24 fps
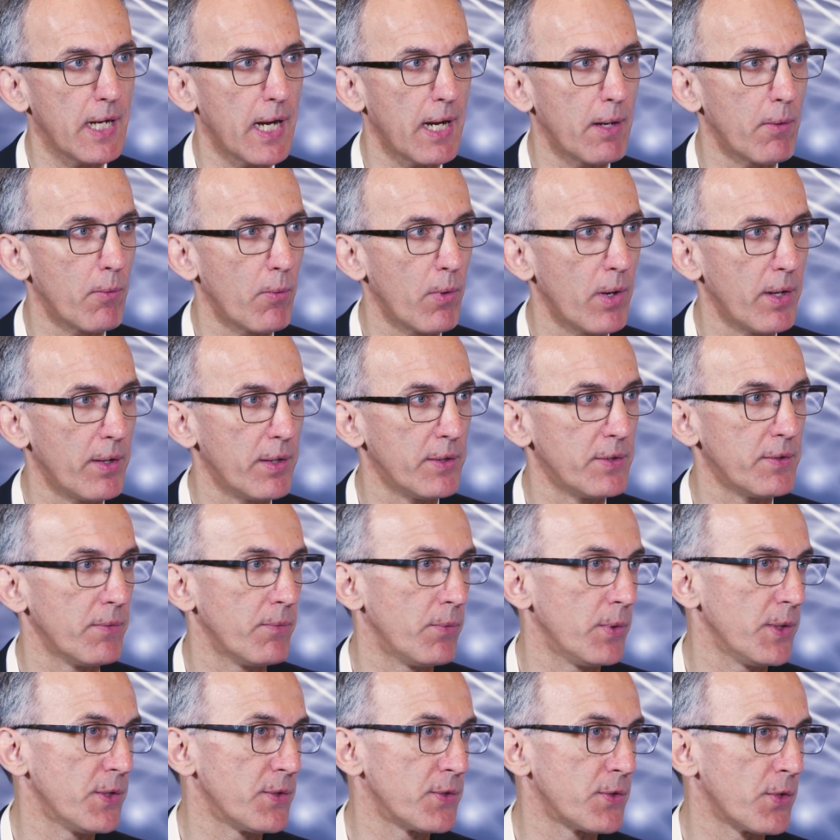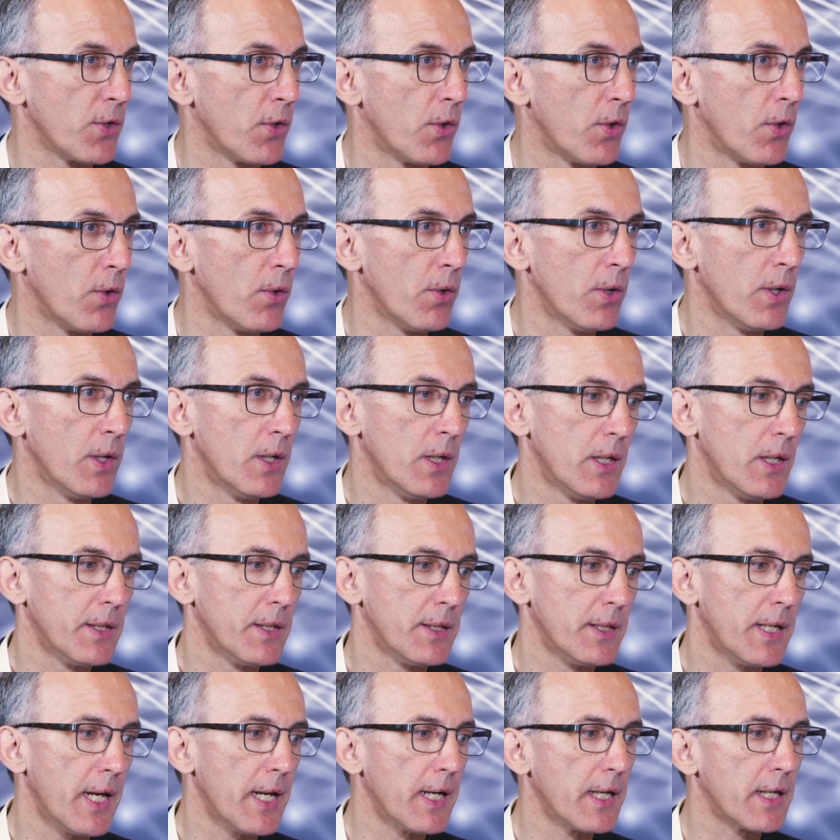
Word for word: And we we saw the